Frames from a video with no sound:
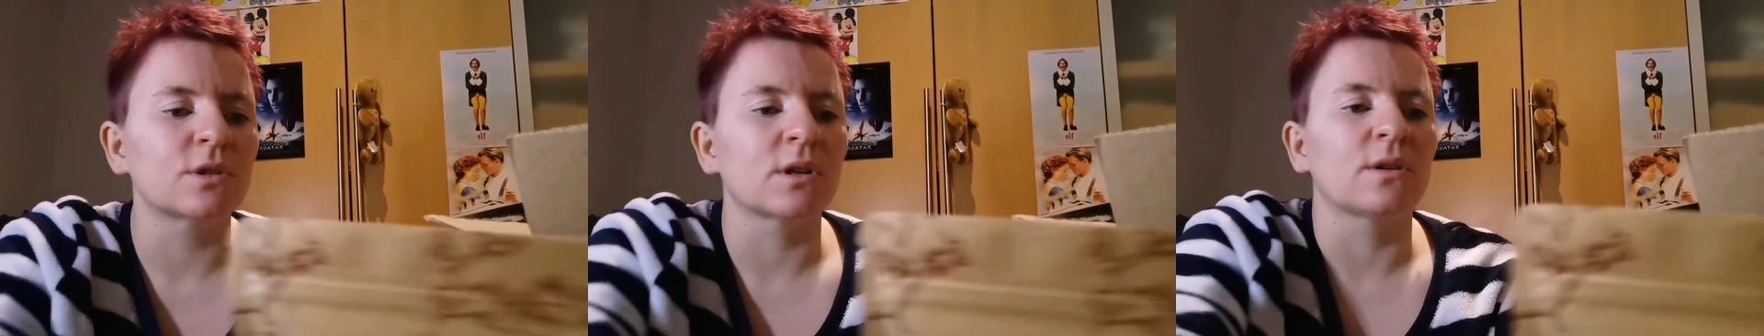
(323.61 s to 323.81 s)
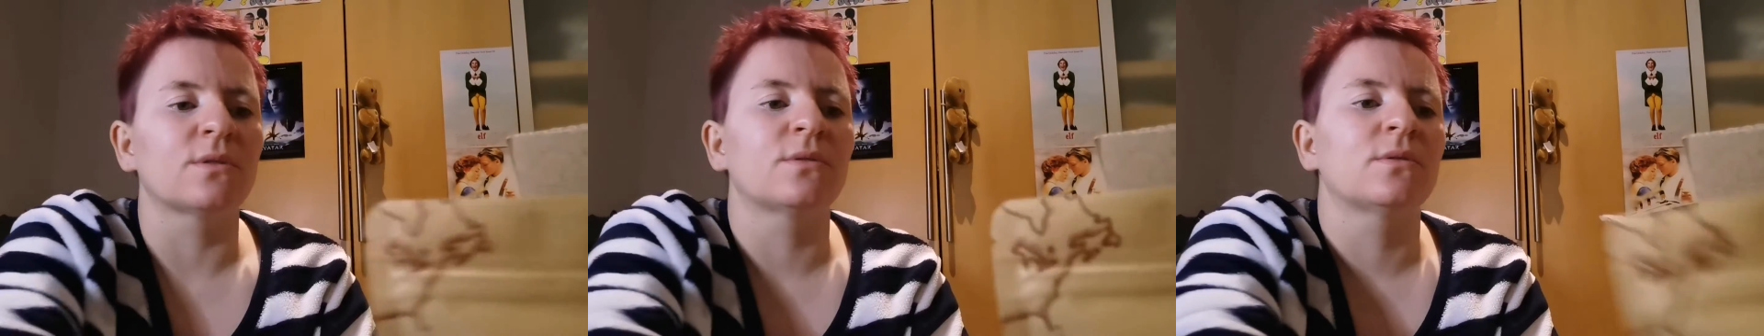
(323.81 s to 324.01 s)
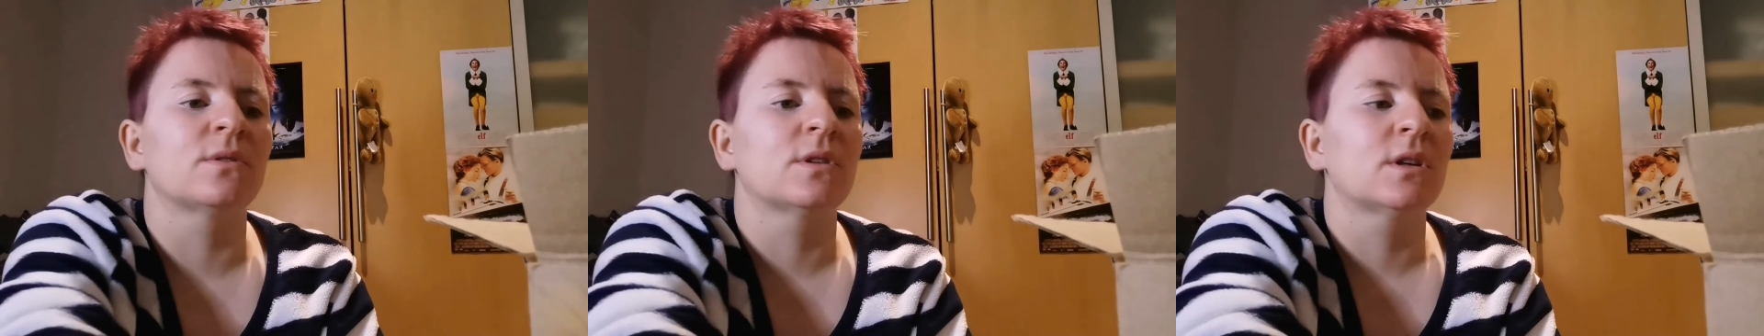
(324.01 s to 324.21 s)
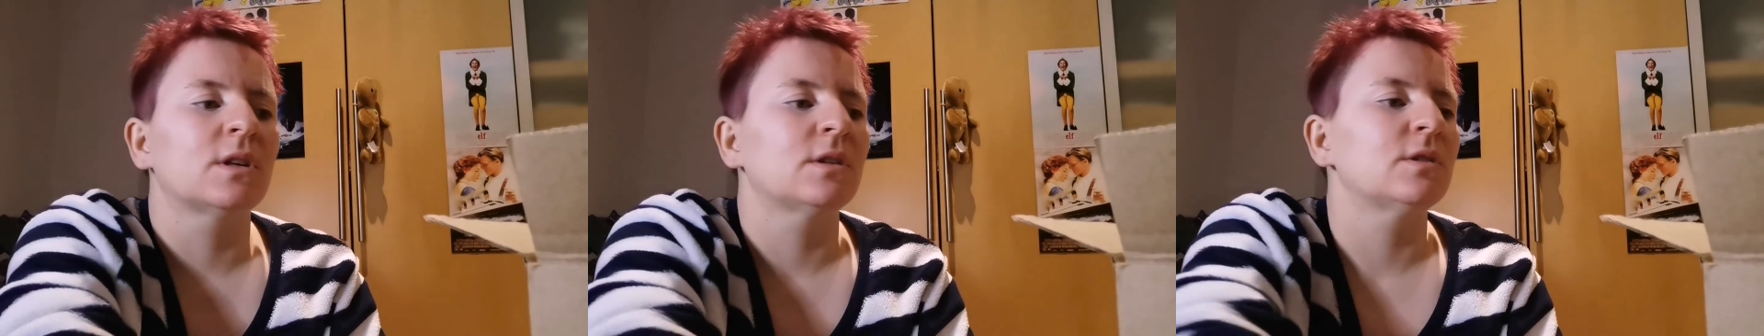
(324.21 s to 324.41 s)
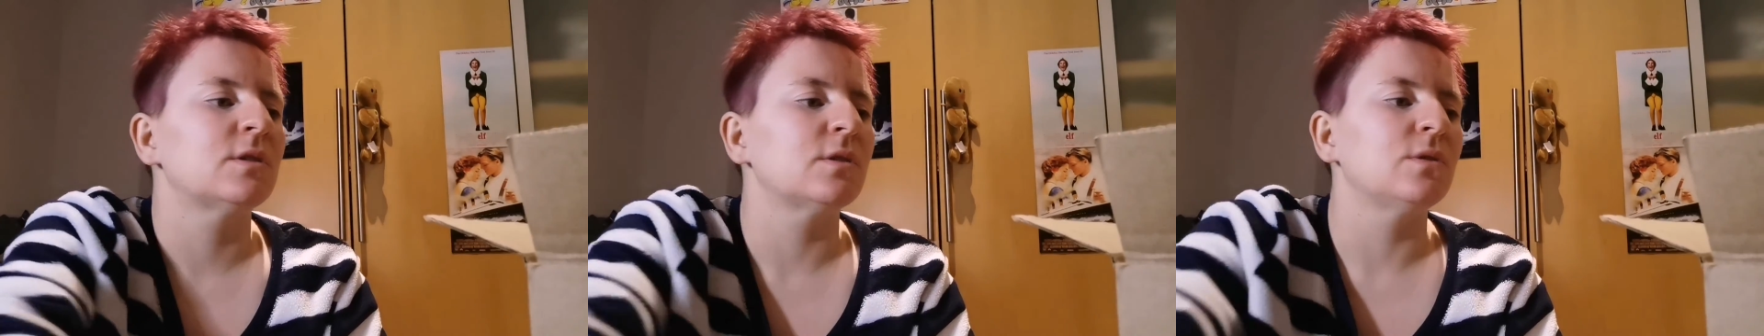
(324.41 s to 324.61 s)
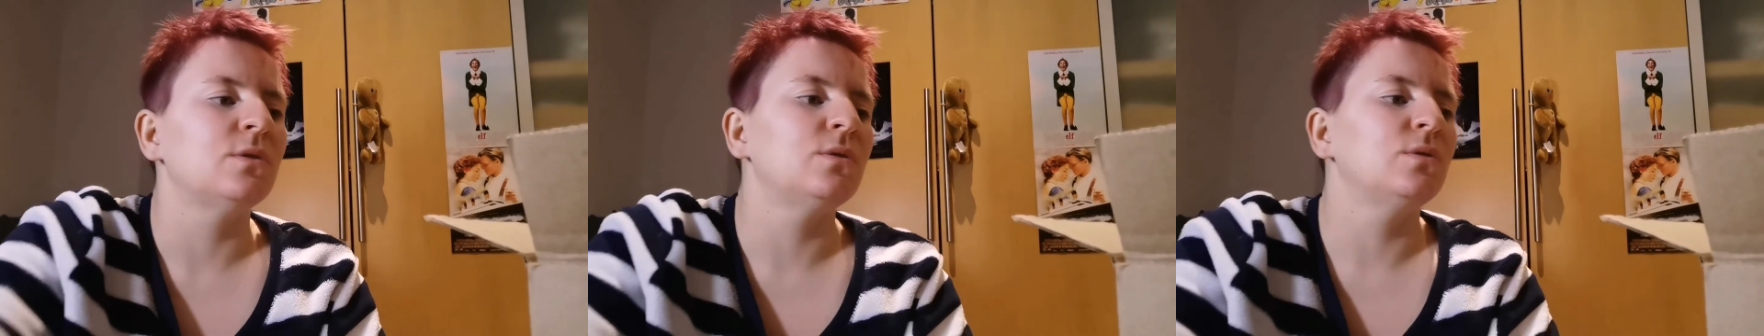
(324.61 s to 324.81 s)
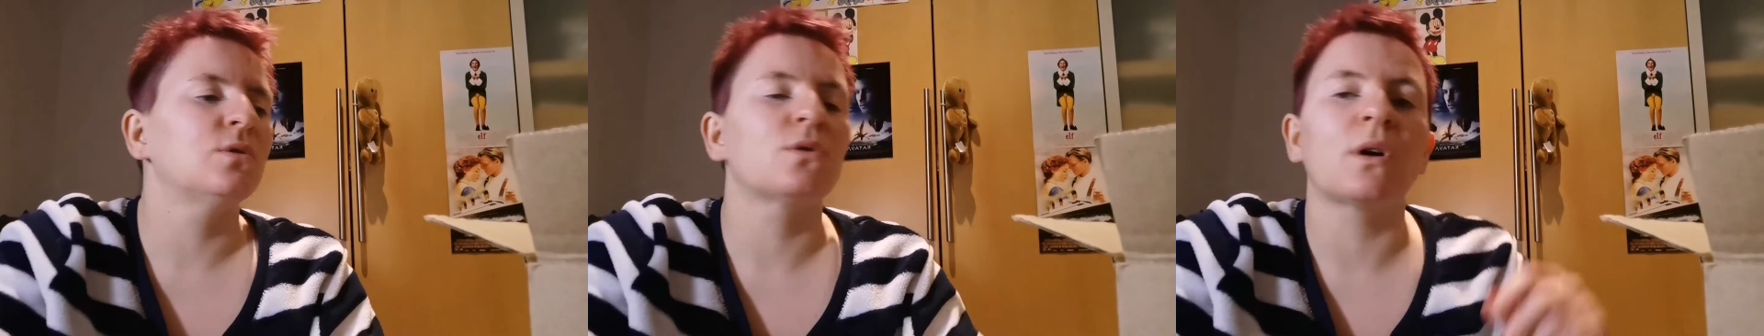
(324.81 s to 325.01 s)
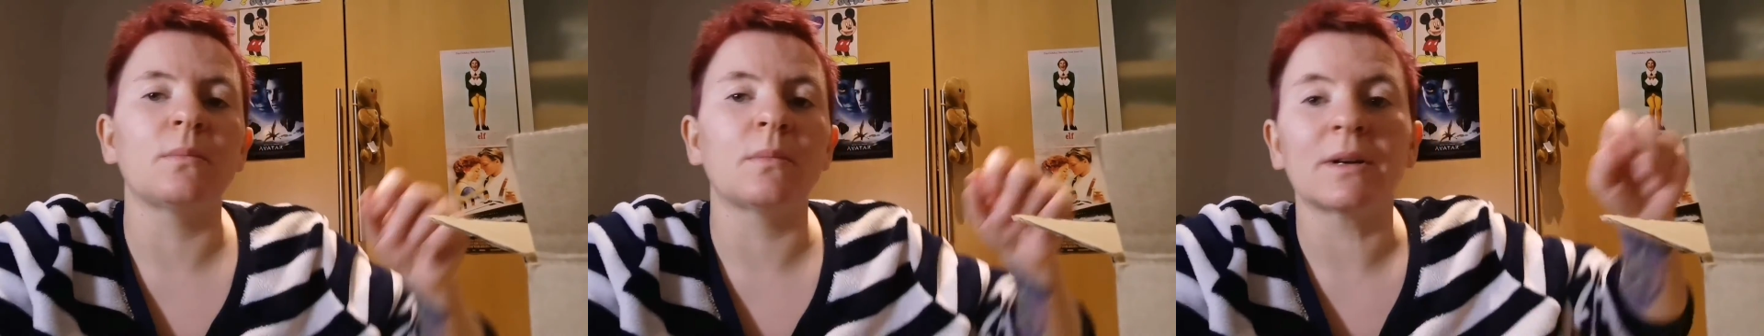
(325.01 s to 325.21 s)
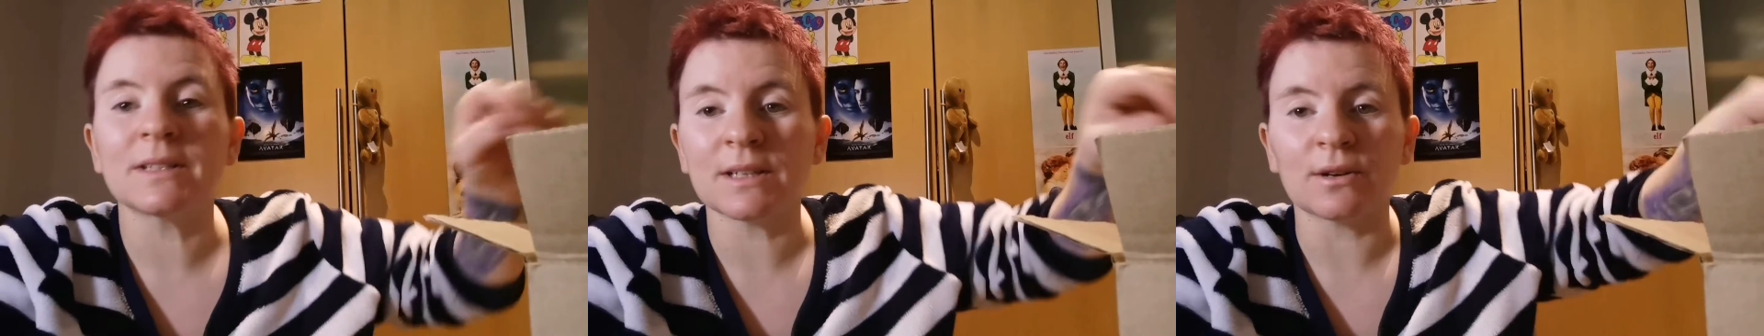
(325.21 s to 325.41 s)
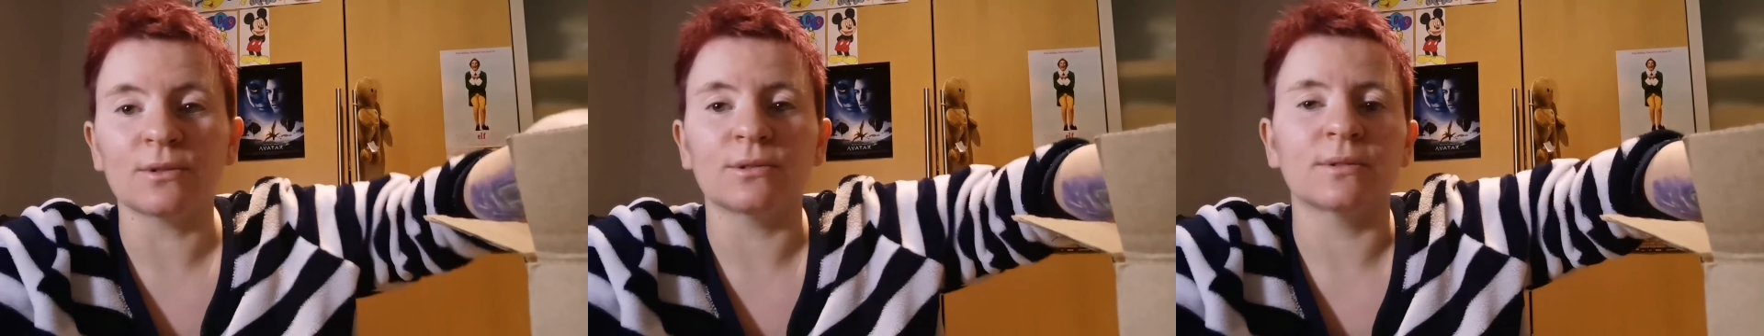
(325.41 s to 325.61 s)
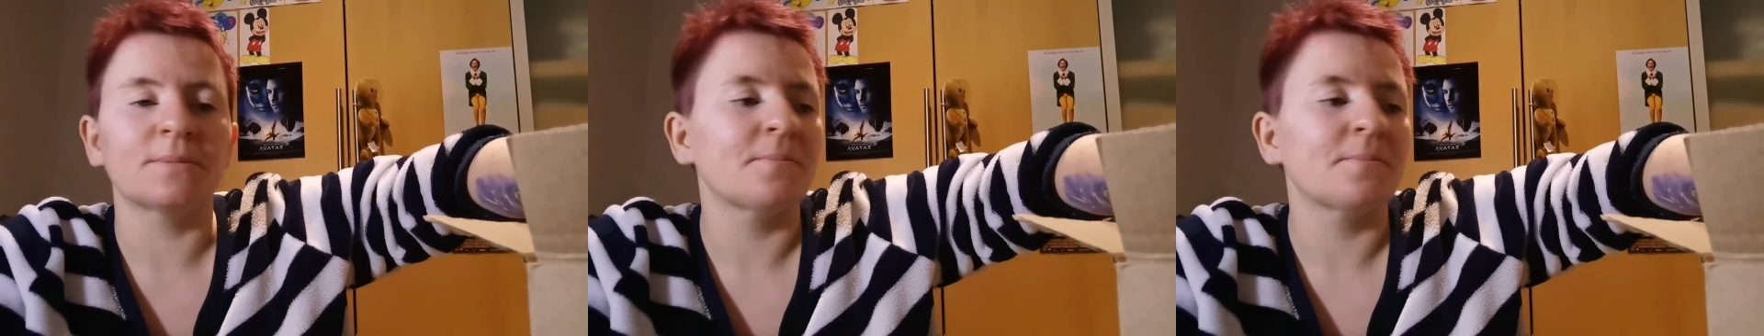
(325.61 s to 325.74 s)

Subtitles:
stuff to try myself.